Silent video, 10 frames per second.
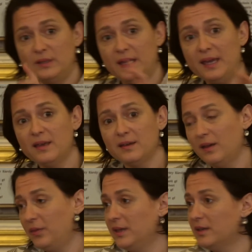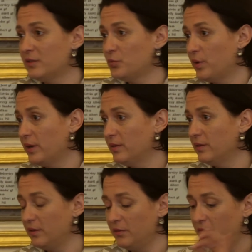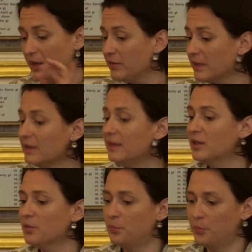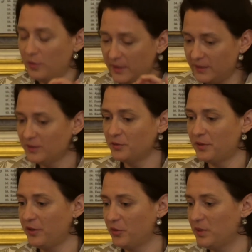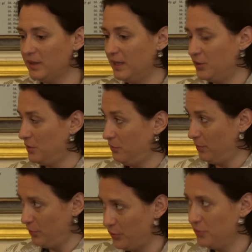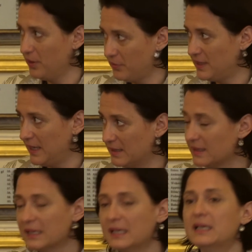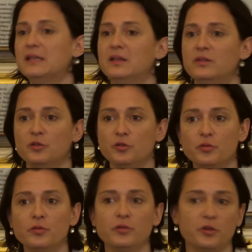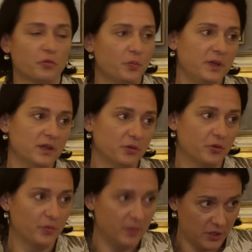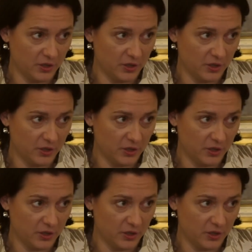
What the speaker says: And we take, I think, as one very clear political recommendation from what you have said, that the new